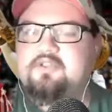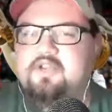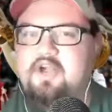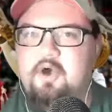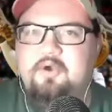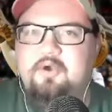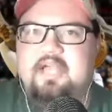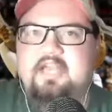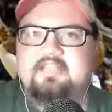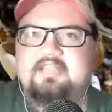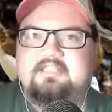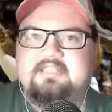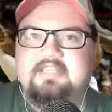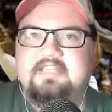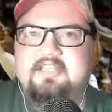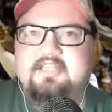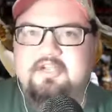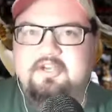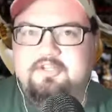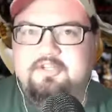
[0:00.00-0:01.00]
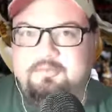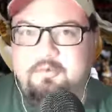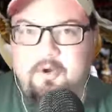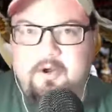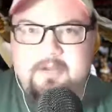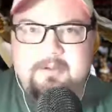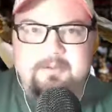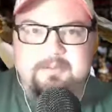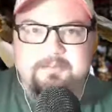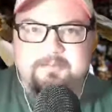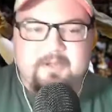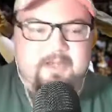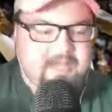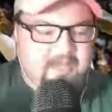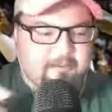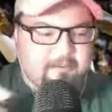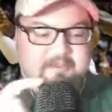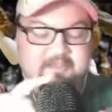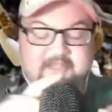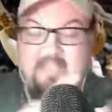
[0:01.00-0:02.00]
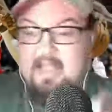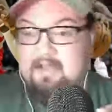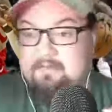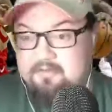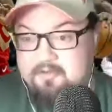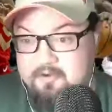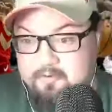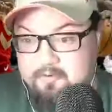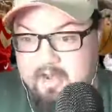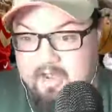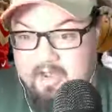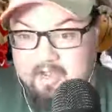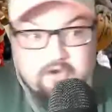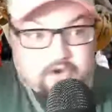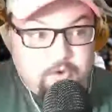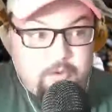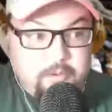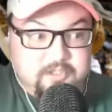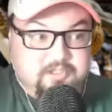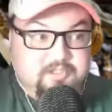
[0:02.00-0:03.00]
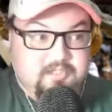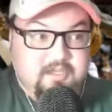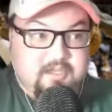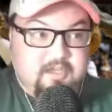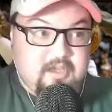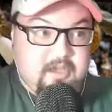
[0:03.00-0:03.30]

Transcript: the OKC years, where he was playing with Kevin Durant, who was